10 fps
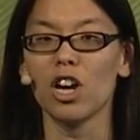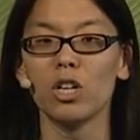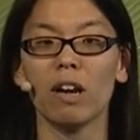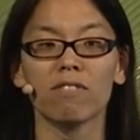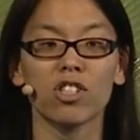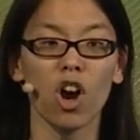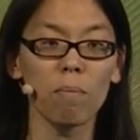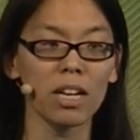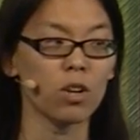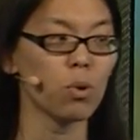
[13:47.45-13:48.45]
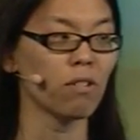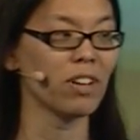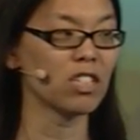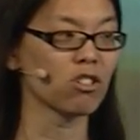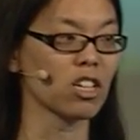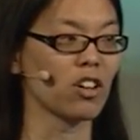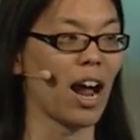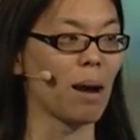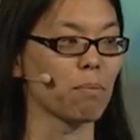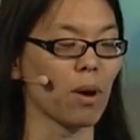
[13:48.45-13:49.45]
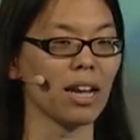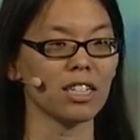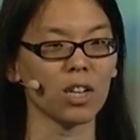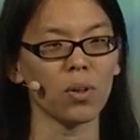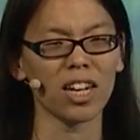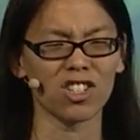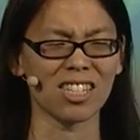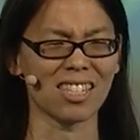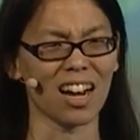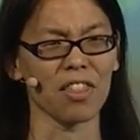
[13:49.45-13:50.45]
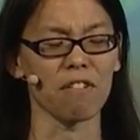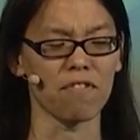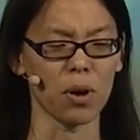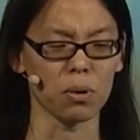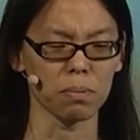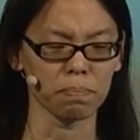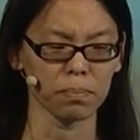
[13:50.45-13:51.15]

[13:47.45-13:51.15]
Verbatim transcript: You have so many cool features in your app, right? Don't let it just sit on the phone.